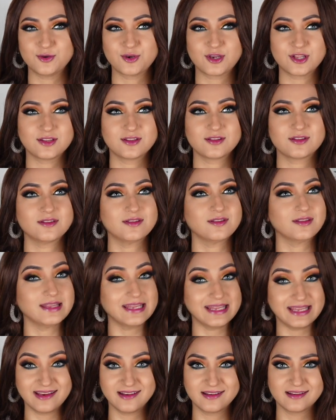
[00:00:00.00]
you can
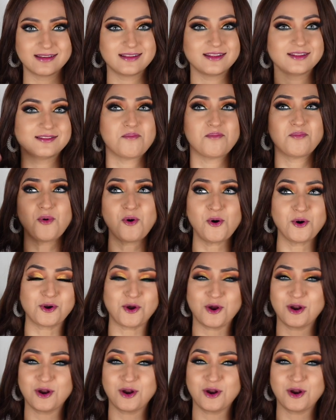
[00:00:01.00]
need more